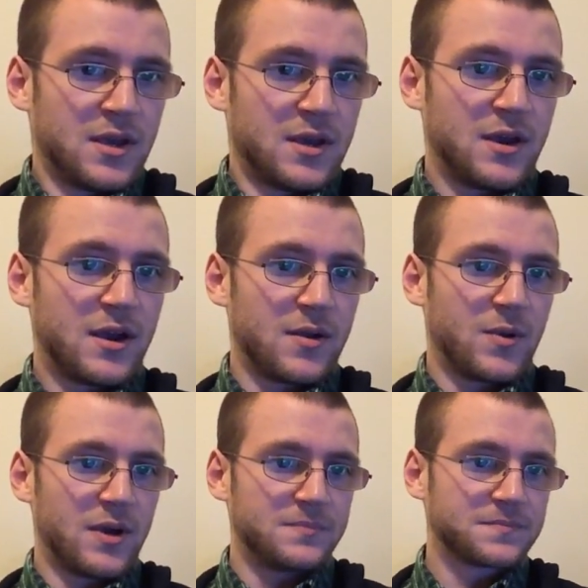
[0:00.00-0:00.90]
All right,
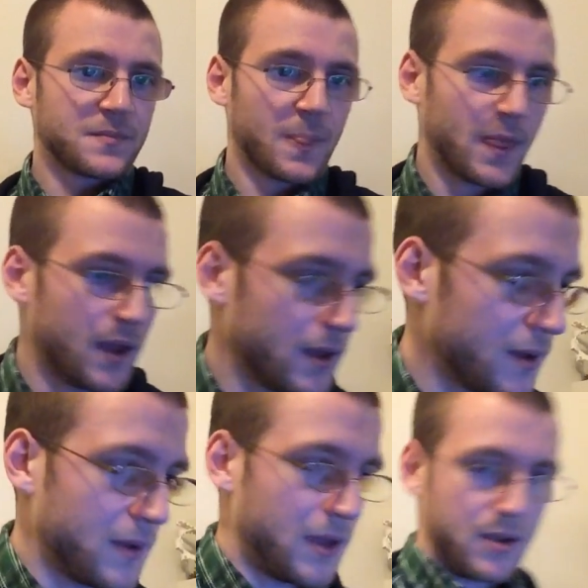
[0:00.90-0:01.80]
well,
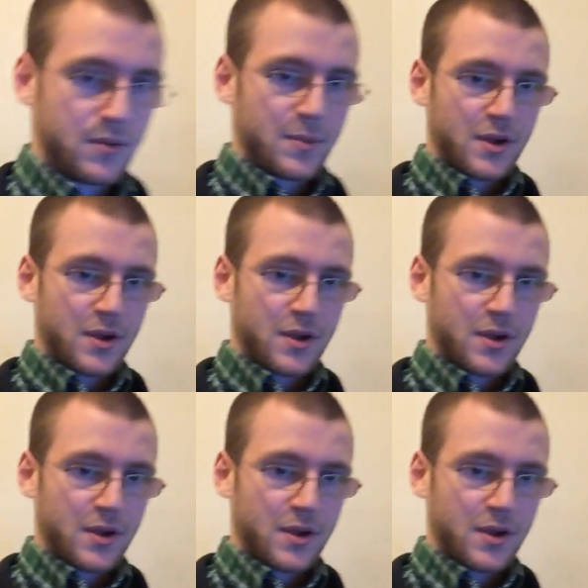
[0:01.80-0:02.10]
we've been